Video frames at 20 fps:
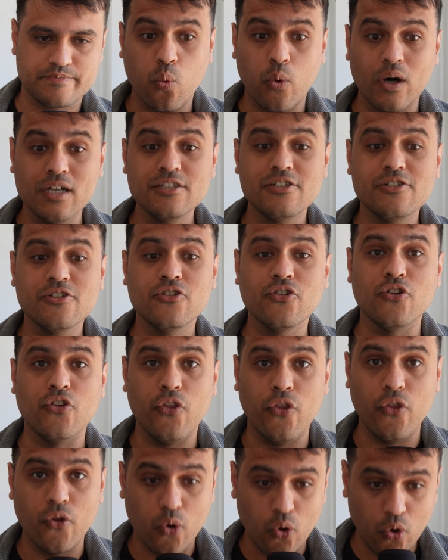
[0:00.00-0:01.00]
Once you
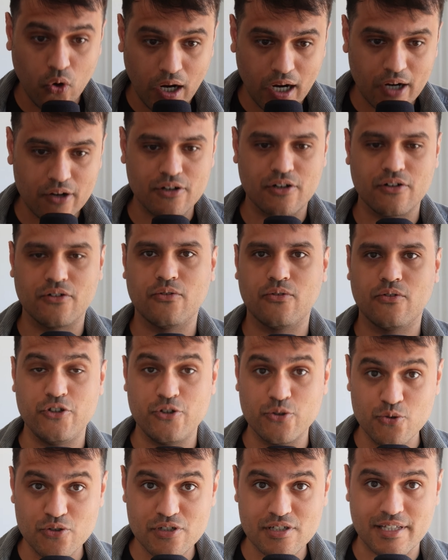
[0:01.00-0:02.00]
know how to
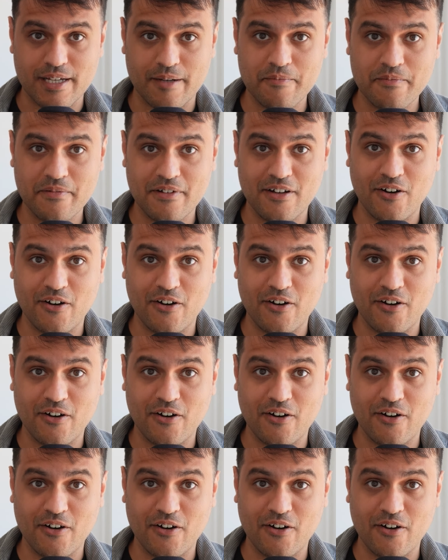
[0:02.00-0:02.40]
use them,